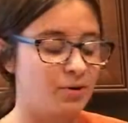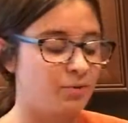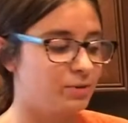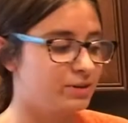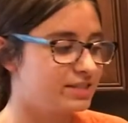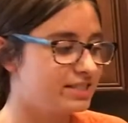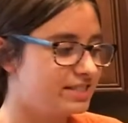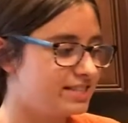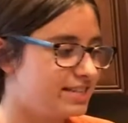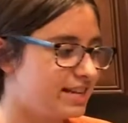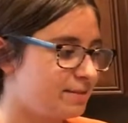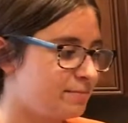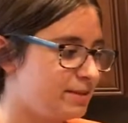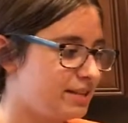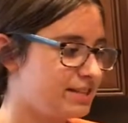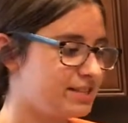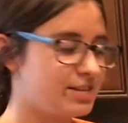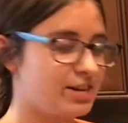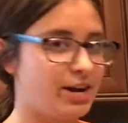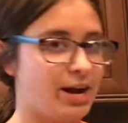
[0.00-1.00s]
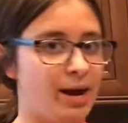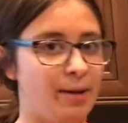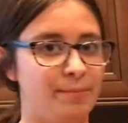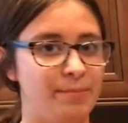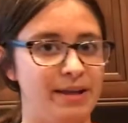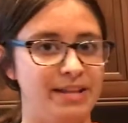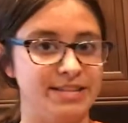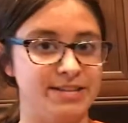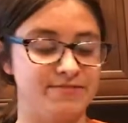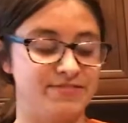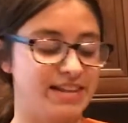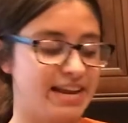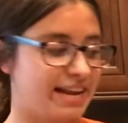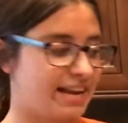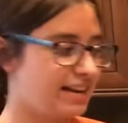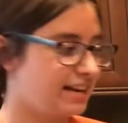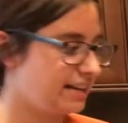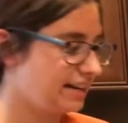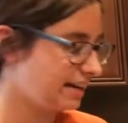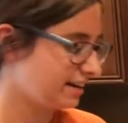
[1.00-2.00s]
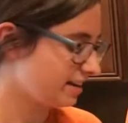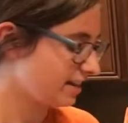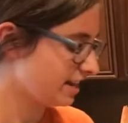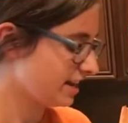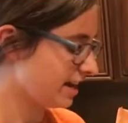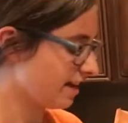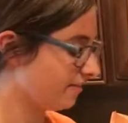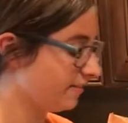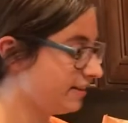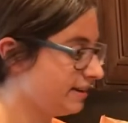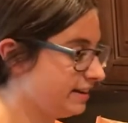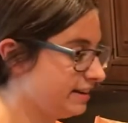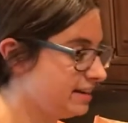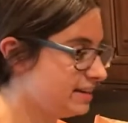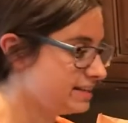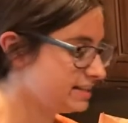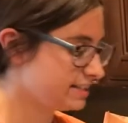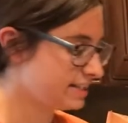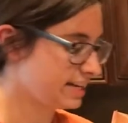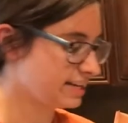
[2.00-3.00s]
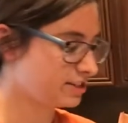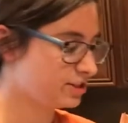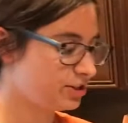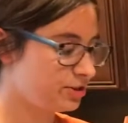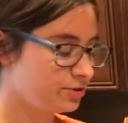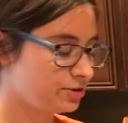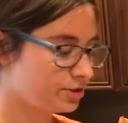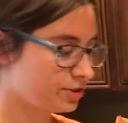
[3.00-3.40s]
Once the 10 minutes are up and you've taken it out of the oven, take 2